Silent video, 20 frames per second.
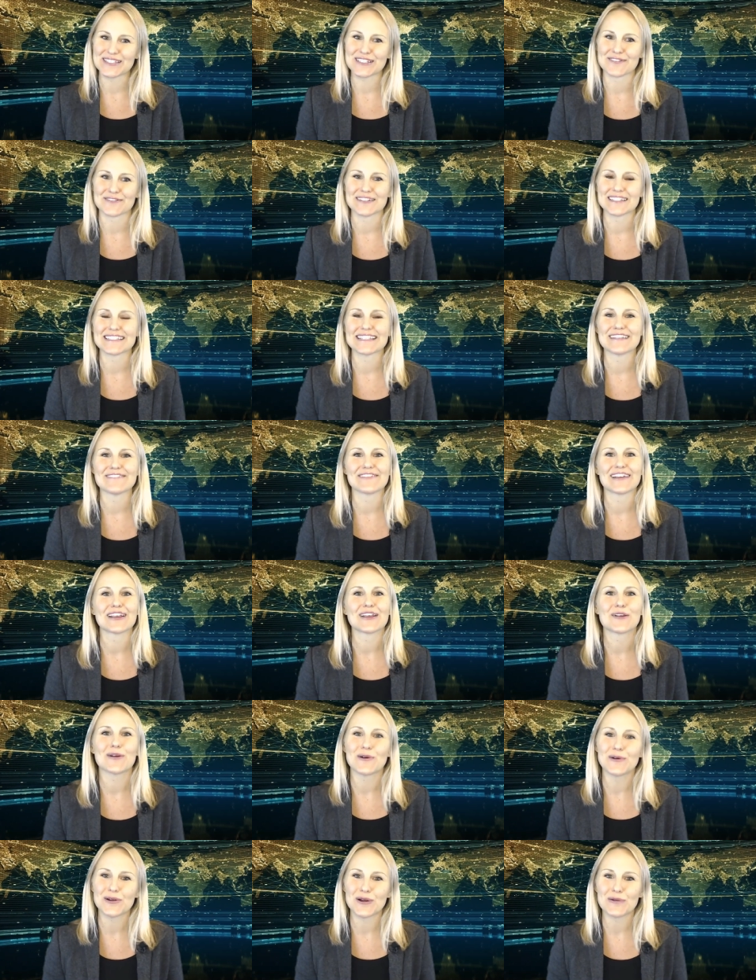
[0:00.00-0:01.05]
to receiving
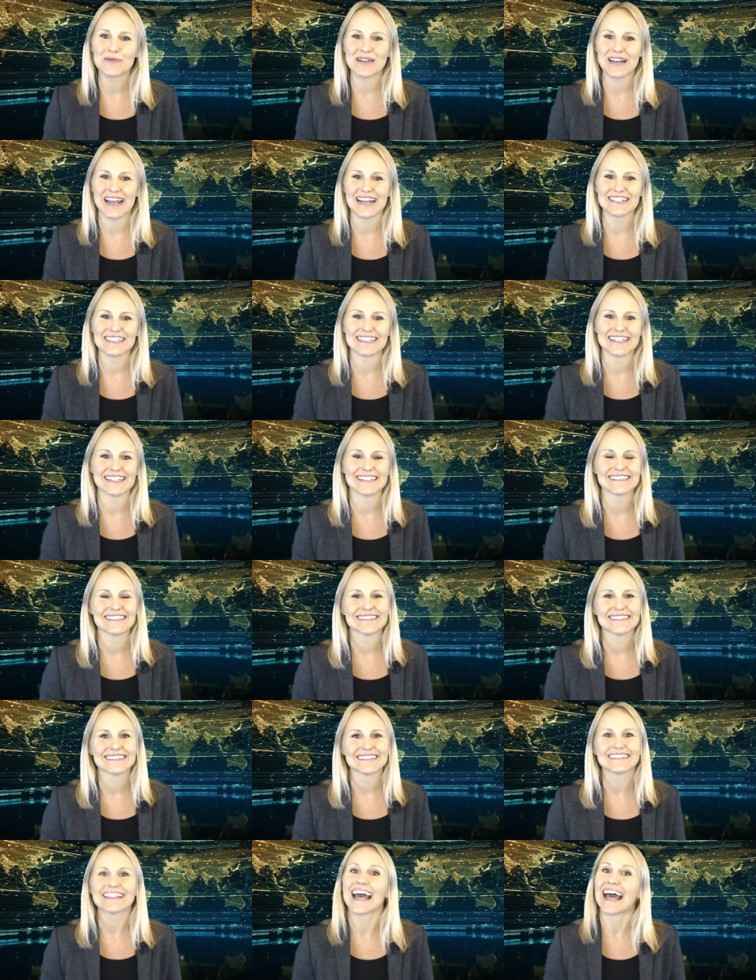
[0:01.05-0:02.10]
your nomination
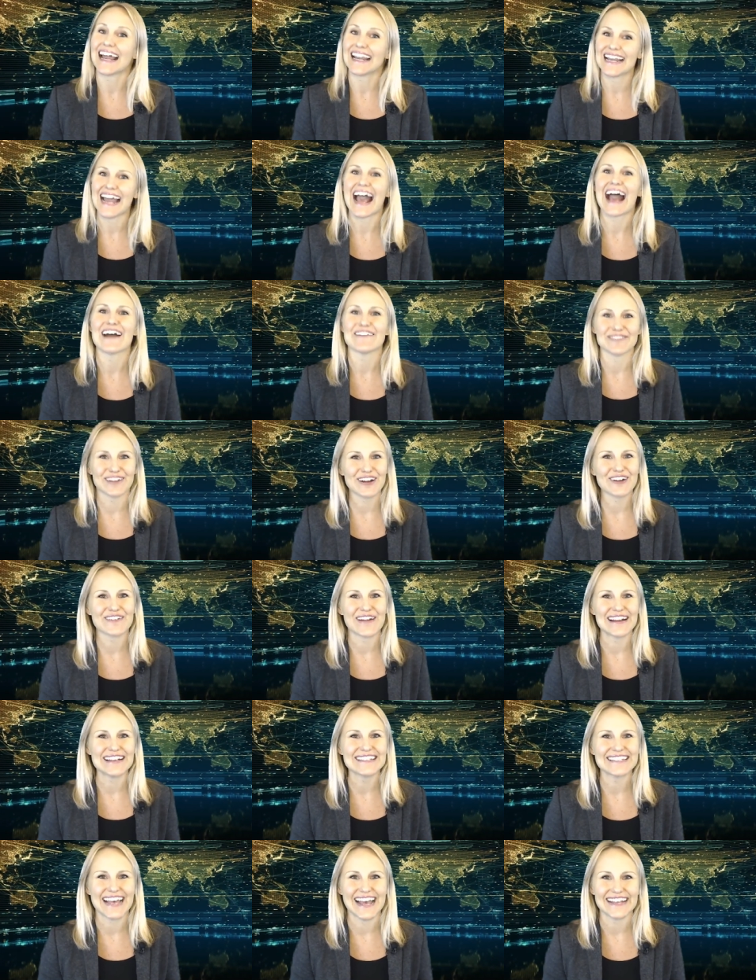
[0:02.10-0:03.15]
and have a
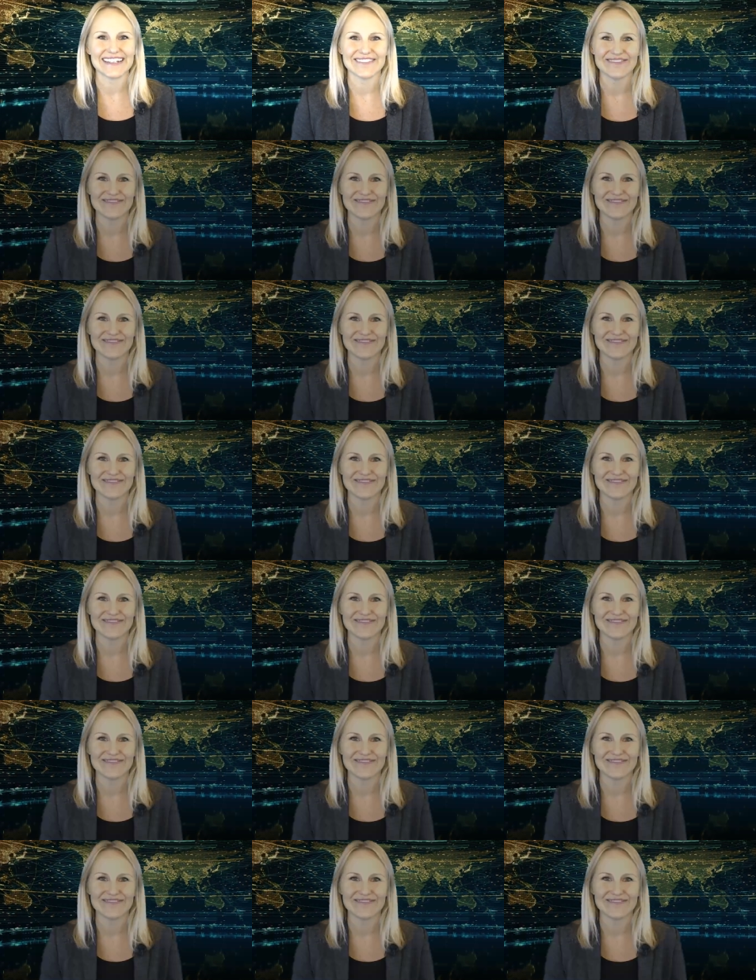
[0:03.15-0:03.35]
great day.